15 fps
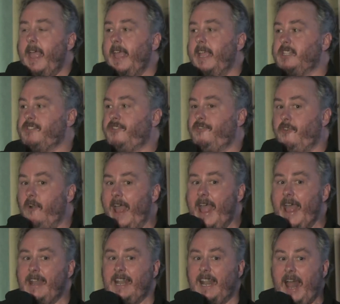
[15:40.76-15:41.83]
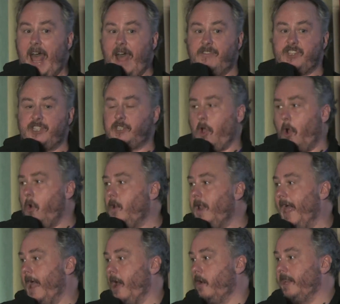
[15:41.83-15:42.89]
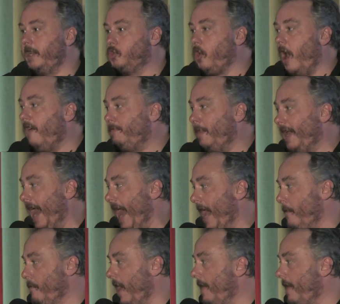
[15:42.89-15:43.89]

His friend laughed so loud he dropped the camera,